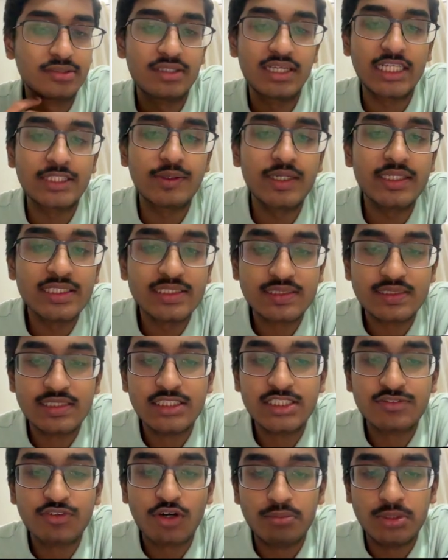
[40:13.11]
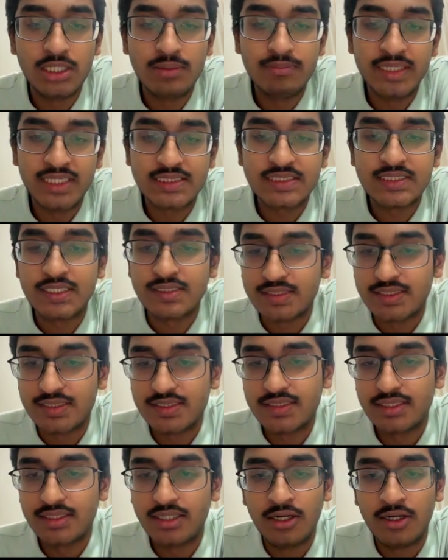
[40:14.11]
that's why this formula makes sense,
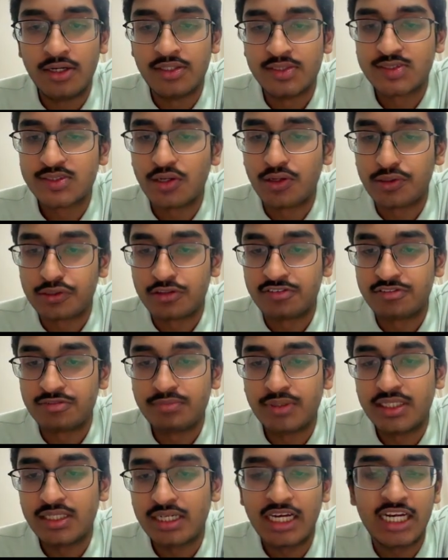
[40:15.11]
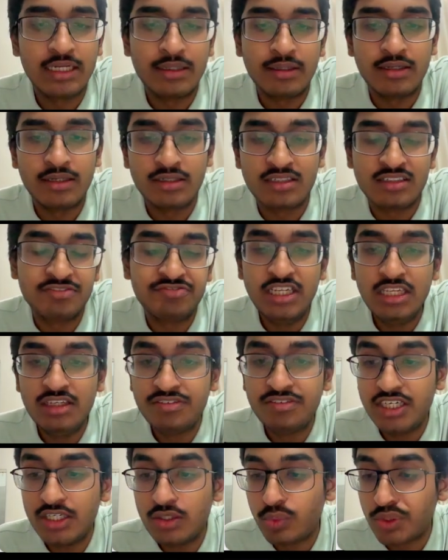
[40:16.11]
sort of. But I feel
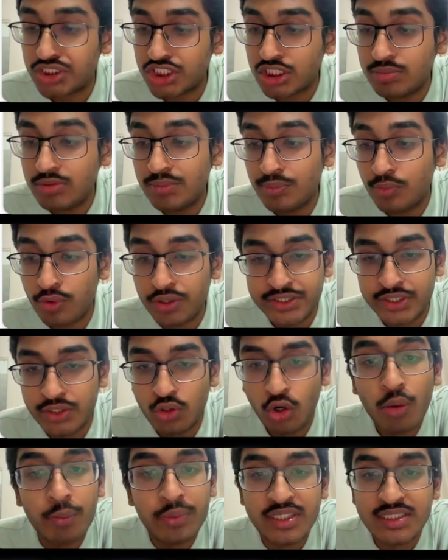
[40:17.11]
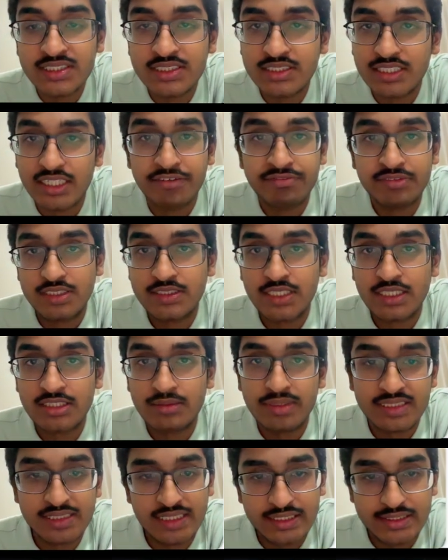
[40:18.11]
free to question me more in the comments if this doesn't
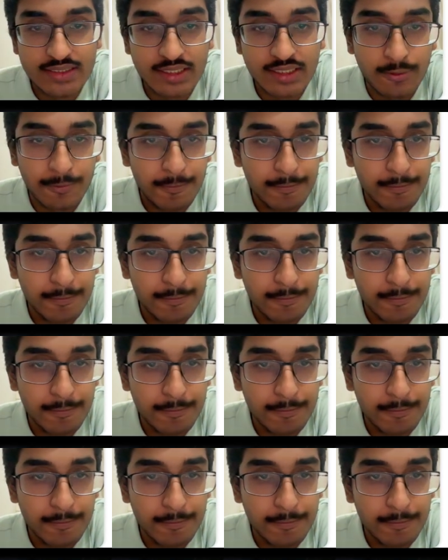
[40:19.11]
make sense now.